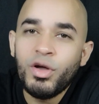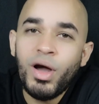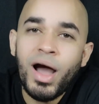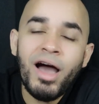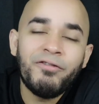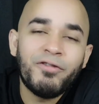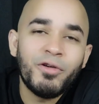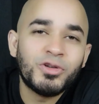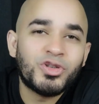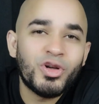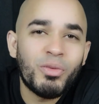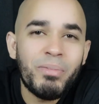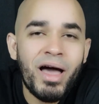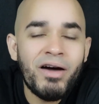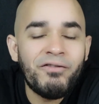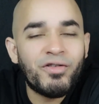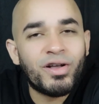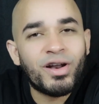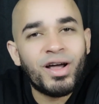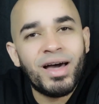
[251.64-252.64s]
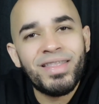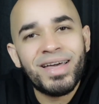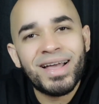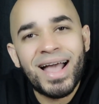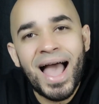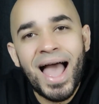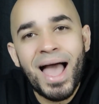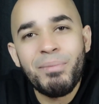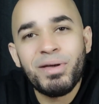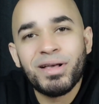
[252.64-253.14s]
Yo, I feel so bad for the other
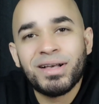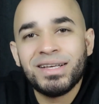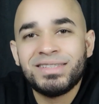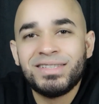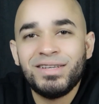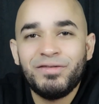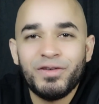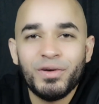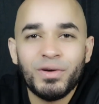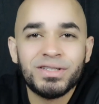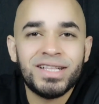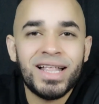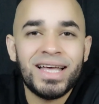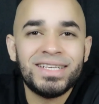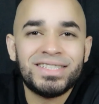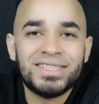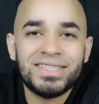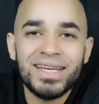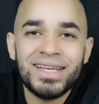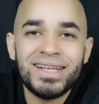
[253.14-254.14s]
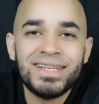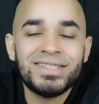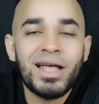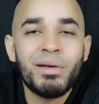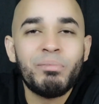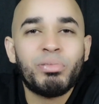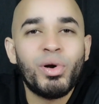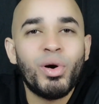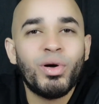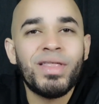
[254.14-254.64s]
guy, man, because he feels like shit. And it's
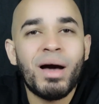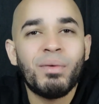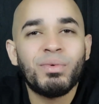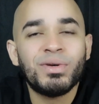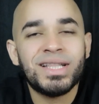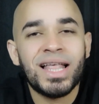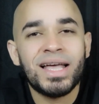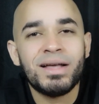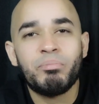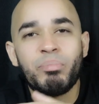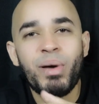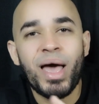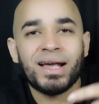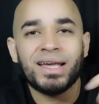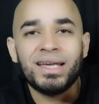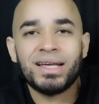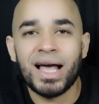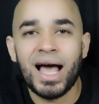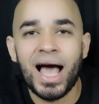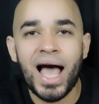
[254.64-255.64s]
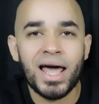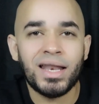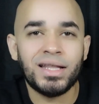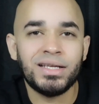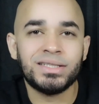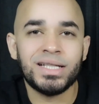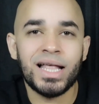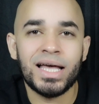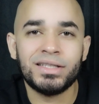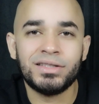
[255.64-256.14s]
like, bro, that was like back in
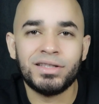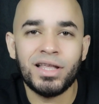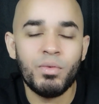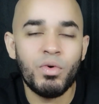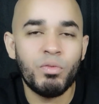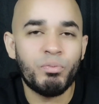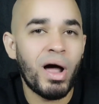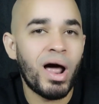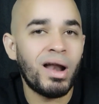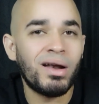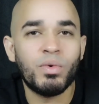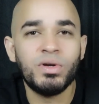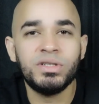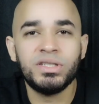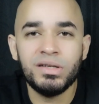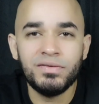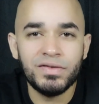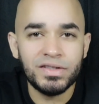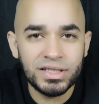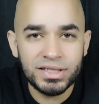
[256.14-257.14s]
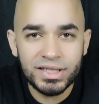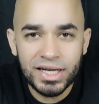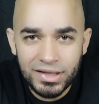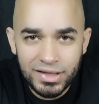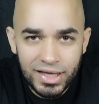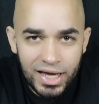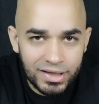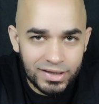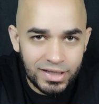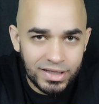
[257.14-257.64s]
college. Like, they were probably wasn't even
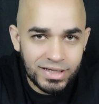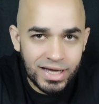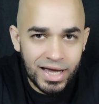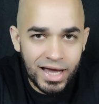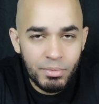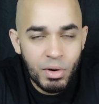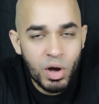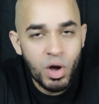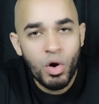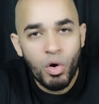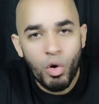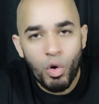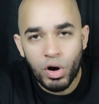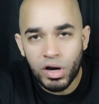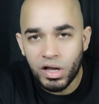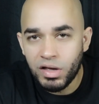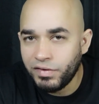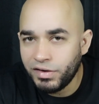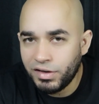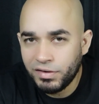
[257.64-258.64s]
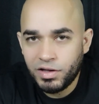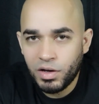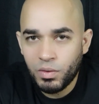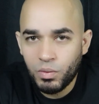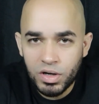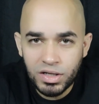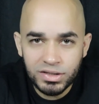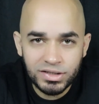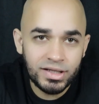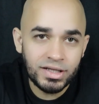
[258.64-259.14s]
together at the time. Or even if they
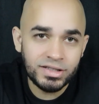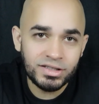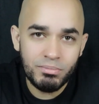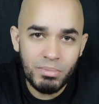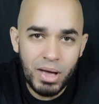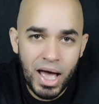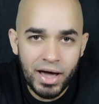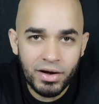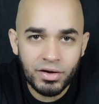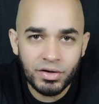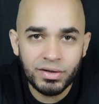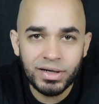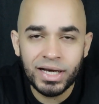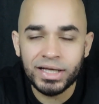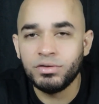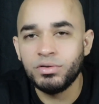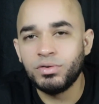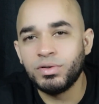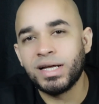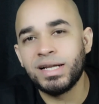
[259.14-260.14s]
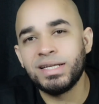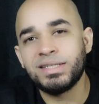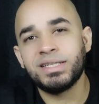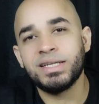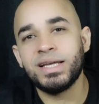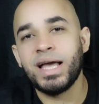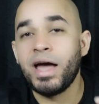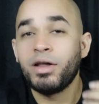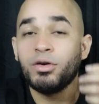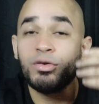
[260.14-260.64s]
was, it doesn't matter. Like, you don't got to
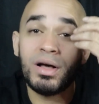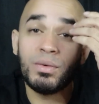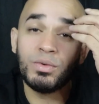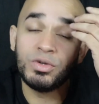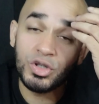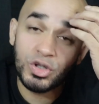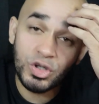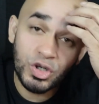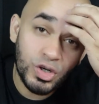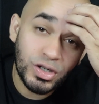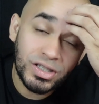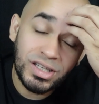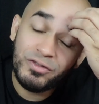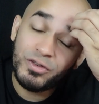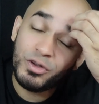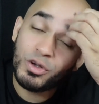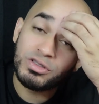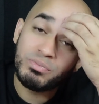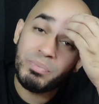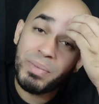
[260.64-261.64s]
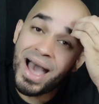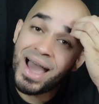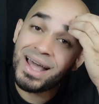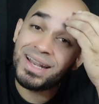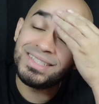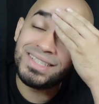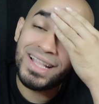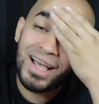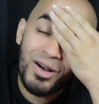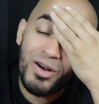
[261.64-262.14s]
say, I know that was your girl. He feels bad.
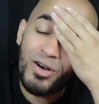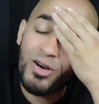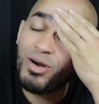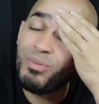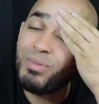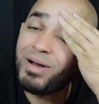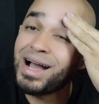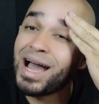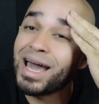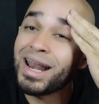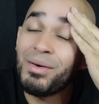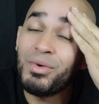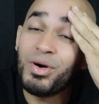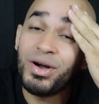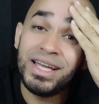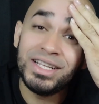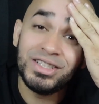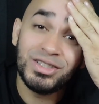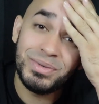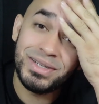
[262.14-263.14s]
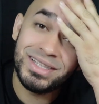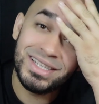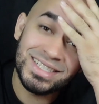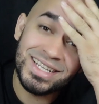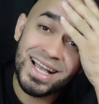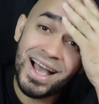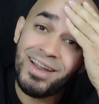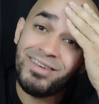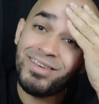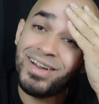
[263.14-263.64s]
He's like, oh, my God, I would hate to be this
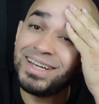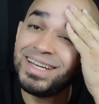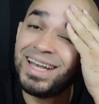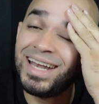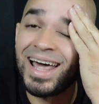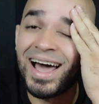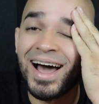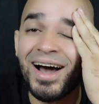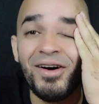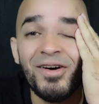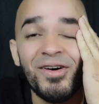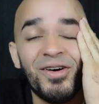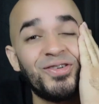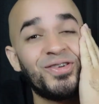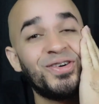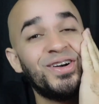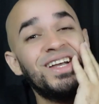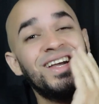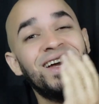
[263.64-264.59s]
guy right now.